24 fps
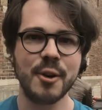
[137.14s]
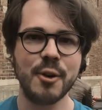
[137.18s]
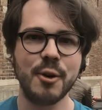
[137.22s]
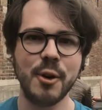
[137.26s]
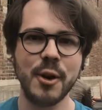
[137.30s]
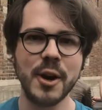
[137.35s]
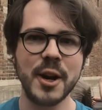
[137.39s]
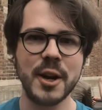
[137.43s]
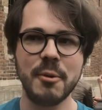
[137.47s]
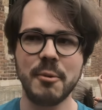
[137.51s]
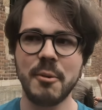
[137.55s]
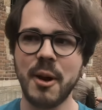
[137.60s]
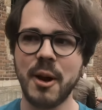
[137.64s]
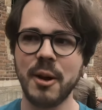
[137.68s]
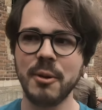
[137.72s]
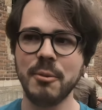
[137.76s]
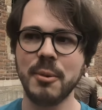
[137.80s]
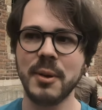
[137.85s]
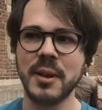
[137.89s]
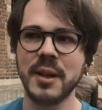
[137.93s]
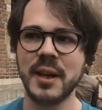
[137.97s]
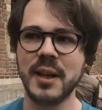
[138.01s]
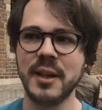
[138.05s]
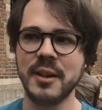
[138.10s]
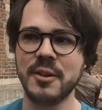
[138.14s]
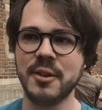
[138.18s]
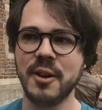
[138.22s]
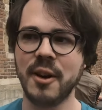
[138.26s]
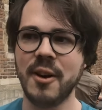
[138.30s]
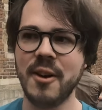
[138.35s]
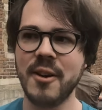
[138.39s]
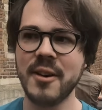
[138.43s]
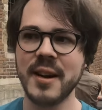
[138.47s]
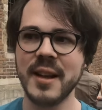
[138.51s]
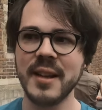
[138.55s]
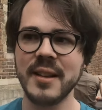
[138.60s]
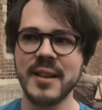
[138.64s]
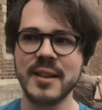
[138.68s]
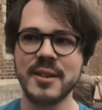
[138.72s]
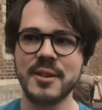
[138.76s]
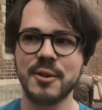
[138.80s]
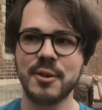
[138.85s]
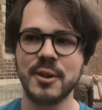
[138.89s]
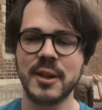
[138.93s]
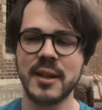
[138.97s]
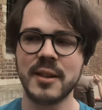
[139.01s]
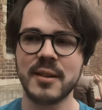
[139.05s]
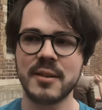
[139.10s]
going around with their dog, and they
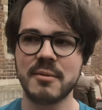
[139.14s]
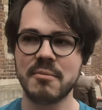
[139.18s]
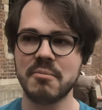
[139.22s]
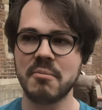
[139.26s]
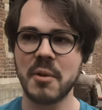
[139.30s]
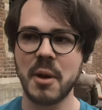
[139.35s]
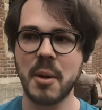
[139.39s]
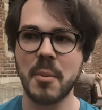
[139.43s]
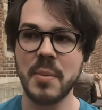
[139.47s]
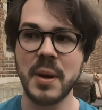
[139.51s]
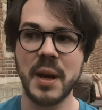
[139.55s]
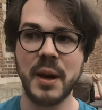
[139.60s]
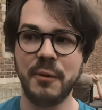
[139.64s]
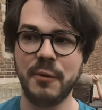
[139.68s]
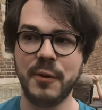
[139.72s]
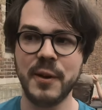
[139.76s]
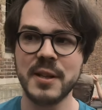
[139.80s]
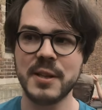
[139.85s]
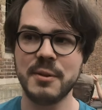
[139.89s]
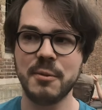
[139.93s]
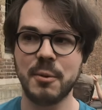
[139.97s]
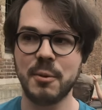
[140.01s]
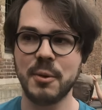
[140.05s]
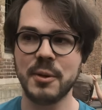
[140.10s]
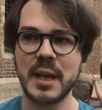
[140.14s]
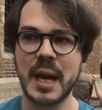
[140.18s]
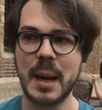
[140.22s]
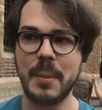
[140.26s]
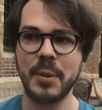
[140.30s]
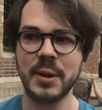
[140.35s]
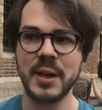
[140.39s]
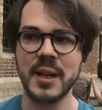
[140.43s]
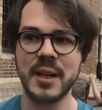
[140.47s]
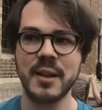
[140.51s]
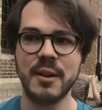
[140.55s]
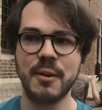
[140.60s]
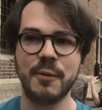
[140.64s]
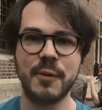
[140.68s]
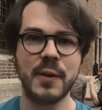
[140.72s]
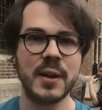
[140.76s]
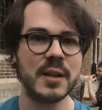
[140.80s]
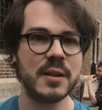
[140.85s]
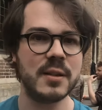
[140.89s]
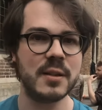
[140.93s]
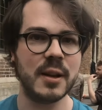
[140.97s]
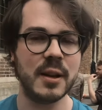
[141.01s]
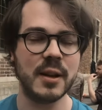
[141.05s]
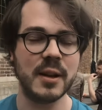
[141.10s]
saw that a beer festival was happening
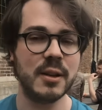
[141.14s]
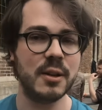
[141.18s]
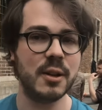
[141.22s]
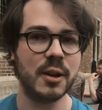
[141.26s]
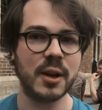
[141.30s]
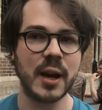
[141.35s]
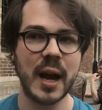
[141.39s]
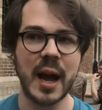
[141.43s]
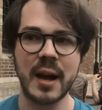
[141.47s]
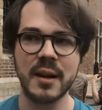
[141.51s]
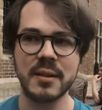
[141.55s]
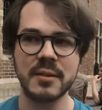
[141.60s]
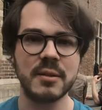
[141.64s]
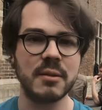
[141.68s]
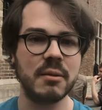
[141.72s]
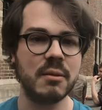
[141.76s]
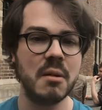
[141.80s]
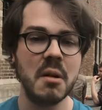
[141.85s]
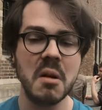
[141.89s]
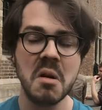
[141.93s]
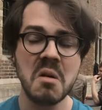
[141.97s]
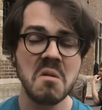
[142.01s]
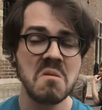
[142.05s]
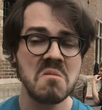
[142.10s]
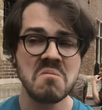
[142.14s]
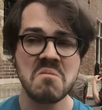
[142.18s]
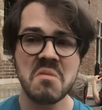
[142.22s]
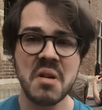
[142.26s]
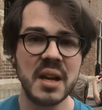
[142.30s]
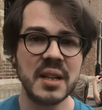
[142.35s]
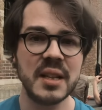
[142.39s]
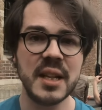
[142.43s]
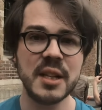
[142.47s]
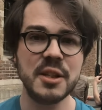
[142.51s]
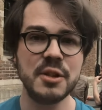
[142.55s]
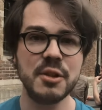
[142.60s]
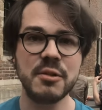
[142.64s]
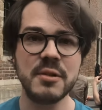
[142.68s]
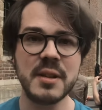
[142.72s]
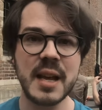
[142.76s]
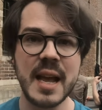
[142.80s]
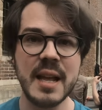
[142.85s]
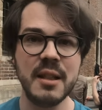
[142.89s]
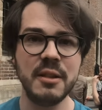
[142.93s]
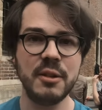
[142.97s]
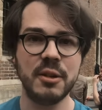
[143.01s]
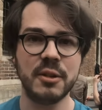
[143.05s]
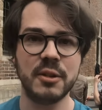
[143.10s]
in the castle, and they just
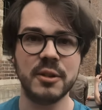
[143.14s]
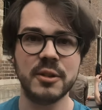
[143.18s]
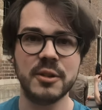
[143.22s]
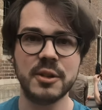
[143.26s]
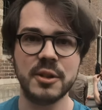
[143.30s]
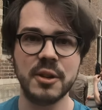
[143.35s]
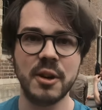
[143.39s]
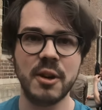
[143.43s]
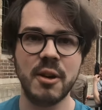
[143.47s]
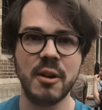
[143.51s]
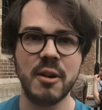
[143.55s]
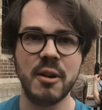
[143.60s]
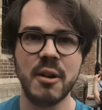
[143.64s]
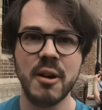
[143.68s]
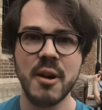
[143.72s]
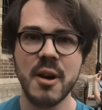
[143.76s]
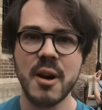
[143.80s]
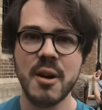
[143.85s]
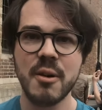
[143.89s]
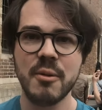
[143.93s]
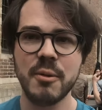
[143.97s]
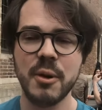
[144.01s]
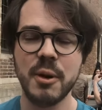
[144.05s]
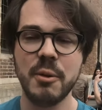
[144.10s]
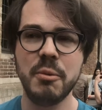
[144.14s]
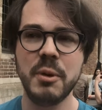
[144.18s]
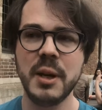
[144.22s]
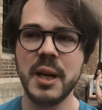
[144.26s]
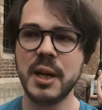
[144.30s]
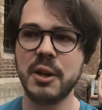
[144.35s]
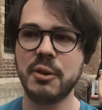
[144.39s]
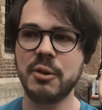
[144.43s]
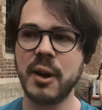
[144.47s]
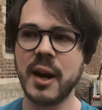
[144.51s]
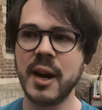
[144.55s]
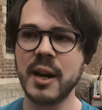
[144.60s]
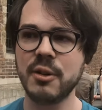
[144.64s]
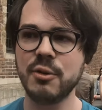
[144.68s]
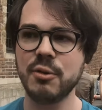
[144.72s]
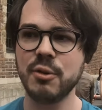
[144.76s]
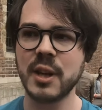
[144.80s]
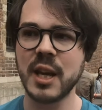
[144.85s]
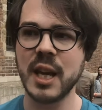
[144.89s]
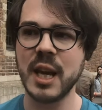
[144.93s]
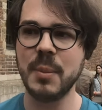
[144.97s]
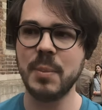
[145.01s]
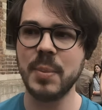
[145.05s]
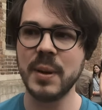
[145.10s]
entered. So we really try to
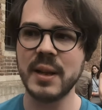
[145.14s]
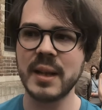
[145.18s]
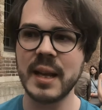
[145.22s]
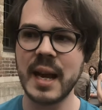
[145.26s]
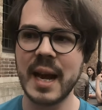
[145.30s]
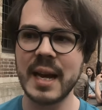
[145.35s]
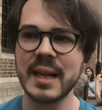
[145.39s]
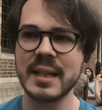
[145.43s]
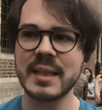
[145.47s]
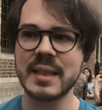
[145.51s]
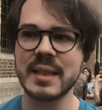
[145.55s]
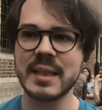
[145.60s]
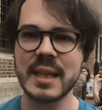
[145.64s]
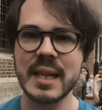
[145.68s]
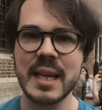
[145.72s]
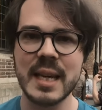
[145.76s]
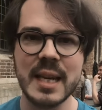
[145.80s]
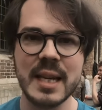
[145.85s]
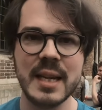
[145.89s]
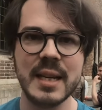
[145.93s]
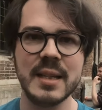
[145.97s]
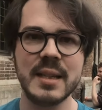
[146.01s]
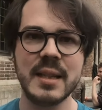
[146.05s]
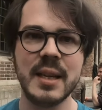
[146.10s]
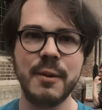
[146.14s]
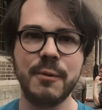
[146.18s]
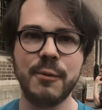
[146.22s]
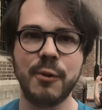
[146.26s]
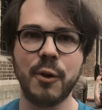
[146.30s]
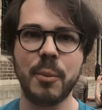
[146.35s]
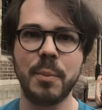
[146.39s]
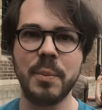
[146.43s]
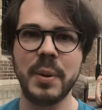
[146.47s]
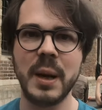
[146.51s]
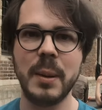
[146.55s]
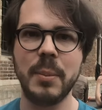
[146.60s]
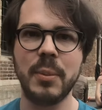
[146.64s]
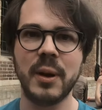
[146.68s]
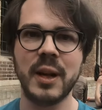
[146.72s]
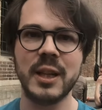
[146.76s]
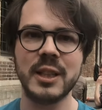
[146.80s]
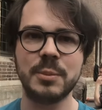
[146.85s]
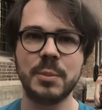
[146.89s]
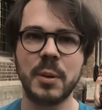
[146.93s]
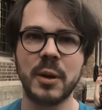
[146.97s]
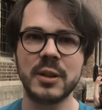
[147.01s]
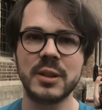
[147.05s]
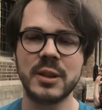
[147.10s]
keep it as easy for people
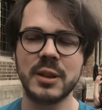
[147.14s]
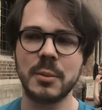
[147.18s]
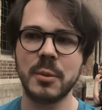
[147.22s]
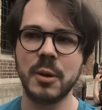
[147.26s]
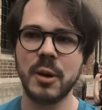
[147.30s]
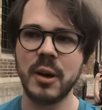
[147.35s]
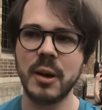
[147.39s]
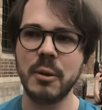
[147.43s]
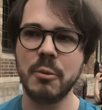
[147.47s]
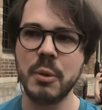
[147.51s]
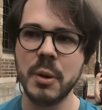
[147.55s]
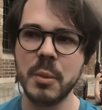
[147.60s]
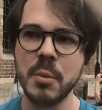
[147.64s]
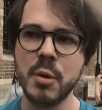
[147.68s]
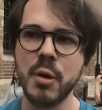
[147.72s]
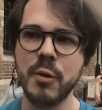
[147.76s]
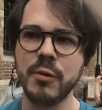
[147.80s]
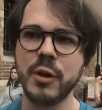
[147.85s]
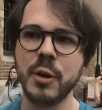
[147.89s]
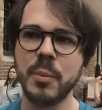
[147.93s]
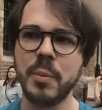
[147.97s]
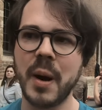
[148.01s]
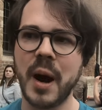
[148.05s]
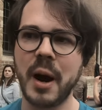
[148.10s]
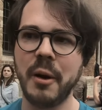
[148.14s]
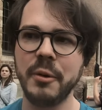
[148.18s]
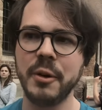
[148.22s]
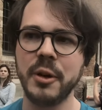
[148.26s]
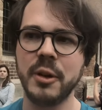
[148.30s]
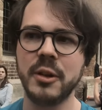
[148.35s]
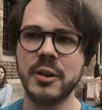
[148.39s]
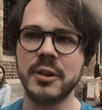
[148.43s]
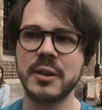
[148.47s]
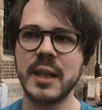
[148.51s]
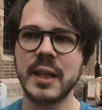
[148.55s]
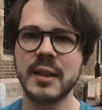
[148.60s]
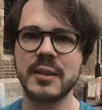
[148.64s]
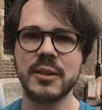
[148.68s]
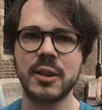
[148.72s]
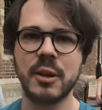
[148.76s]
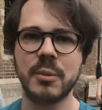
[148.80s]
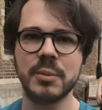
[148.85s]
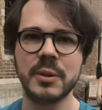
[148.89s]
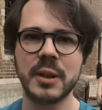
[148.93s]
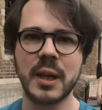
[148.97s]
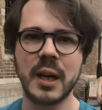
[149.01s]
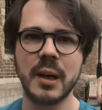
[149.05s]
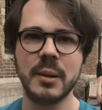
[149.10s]
as possible and remove the barriers that
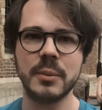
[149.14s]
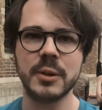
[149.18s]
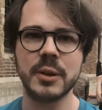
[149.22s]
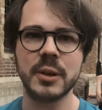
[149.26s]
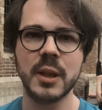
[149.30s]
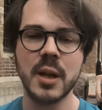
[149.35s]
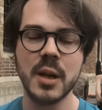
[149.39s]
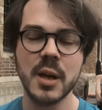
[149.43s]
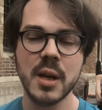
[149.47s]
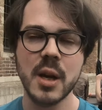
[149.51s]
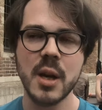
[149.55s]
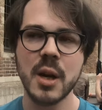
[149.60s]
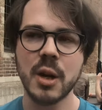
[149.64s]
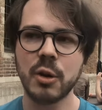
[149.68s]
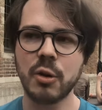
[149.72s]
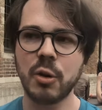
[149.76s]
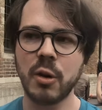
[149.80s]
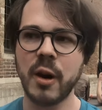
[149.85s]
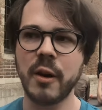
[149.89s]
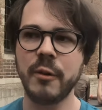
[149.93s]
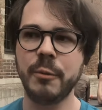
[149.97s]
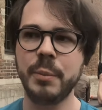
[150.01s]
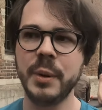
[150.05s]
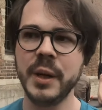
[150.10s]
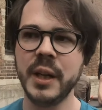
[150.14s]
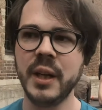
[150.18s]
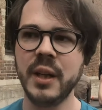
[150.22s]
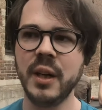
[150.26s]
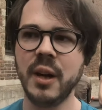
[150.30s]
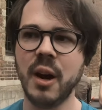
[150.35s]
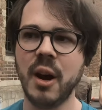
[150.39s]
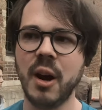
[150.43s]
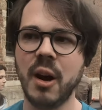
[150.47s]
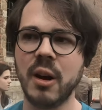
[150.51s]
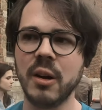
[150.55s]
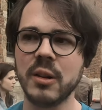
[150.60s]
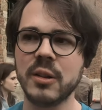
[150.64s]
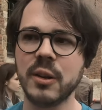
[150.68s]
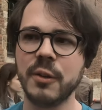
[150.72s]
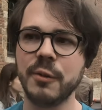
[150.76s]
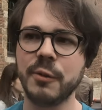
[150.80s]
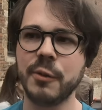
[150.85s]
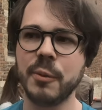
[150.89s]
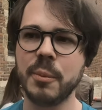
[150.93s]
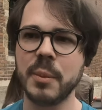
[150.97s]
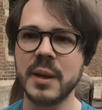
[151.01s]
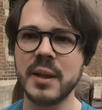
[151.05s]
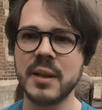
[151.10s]
sometimes craft beer out of
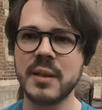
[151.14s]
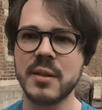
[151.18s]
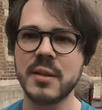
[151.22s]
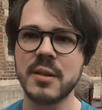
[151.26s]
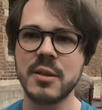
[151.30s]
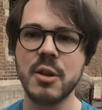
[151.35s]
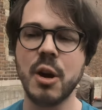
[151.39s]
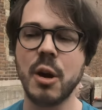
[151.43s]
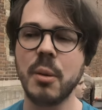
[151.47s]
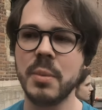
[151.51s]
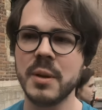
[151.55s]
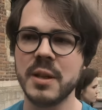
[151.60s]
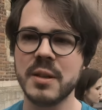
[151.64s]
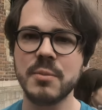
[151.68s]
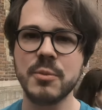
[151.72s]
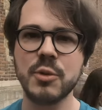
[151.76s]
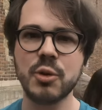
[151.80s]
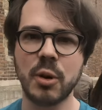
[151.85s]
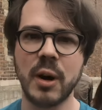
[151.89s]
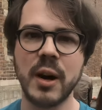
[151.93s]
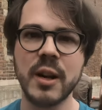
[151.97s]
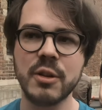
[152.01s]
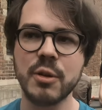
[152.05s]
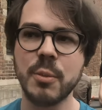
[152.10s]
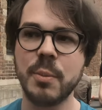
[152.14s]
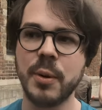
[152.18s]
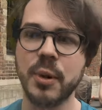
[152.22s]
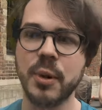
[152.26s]
a bit snobism try to